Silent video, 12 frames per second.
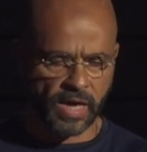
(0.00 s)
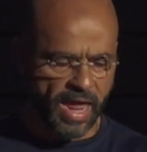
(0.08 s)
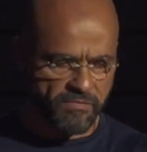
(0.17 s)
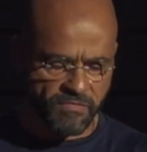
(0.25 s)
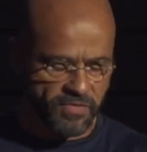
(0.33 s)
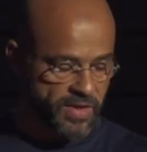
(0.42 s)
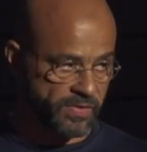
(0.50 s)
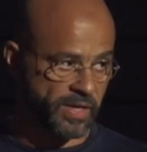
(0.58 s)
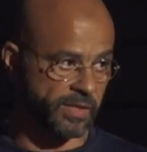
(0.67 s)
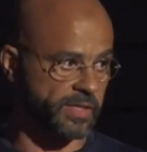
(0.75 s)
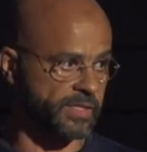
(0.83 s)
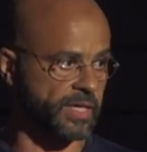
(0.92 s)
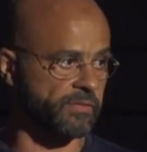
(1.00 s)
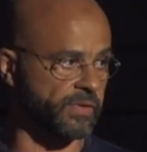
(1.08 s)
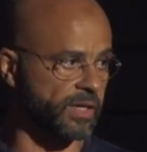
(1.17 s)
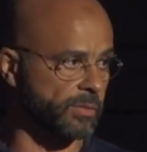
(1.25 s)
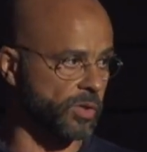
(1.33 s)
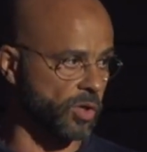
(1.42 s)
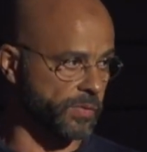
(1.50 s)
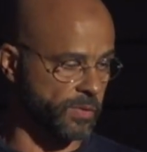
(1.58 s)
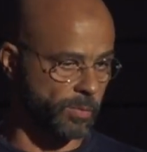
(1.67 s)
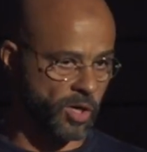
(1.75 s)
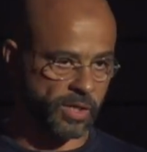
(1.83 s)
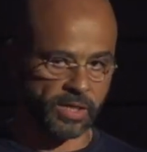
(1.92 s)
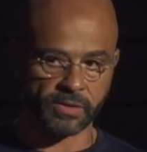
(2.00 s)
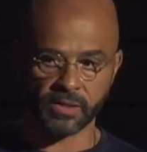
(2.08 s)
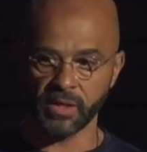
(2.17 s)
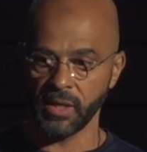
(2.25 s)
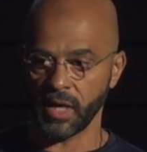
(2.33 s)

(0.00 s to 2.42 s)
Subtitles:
everything that's available on the market